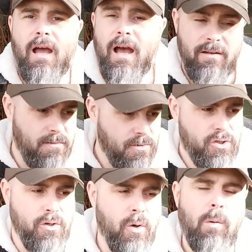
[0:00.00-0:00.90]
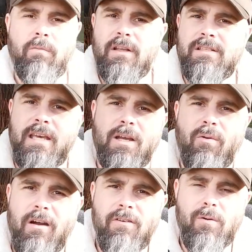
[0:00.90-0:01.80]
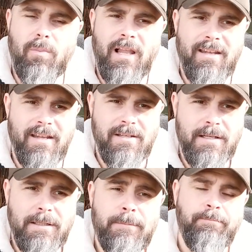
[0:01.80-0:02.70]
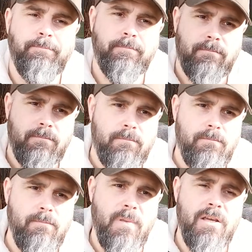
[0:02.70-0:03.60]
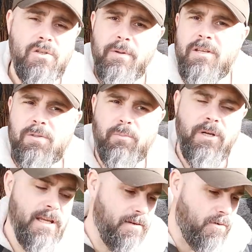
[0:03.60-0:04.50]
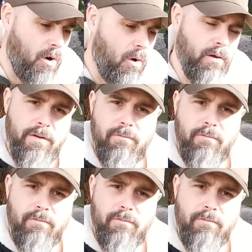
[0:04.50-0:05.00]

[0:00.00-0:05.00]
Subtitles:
and should hopefully take wherever you plant it. So in the spring, you've got all of your